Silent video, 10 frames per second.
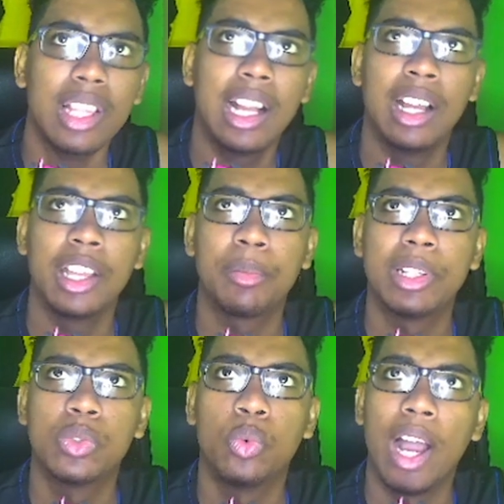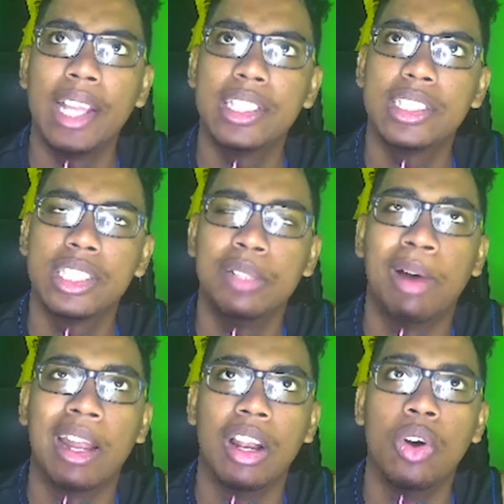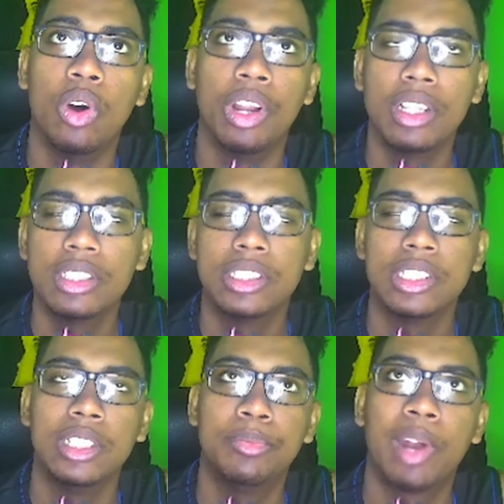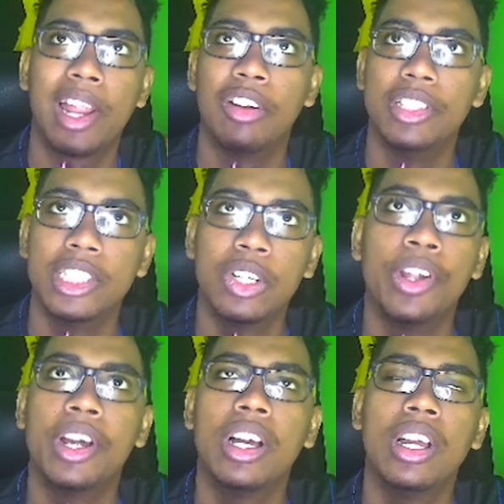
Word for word: Uh, you can press Y to see the battle order, to see priority order,